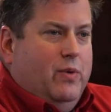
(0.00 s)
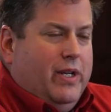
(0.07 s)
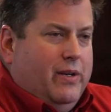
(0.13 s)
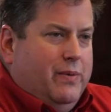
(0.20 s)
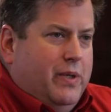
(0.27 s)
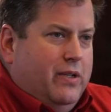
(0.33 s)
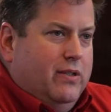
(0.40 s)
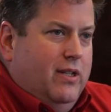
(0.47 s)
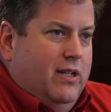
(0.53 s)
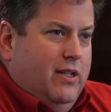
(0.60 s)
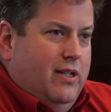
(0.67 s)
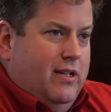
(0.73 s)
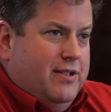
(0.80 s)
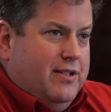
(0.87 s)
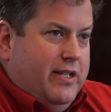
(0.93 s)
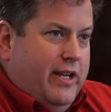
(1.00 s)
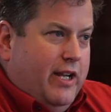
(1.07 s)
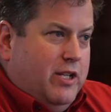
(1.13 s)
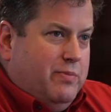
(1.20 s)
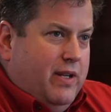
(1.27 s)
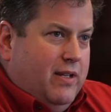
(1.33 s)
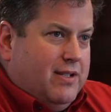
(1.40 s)
okay, well,
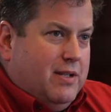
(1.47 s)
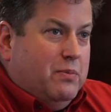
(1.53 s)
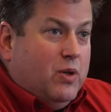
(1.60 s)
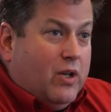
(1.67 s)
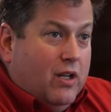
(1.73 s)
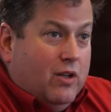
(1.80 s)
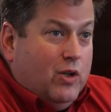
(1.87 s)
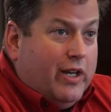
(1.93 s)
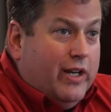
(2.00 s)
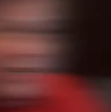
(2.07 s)
CHP, some are going to look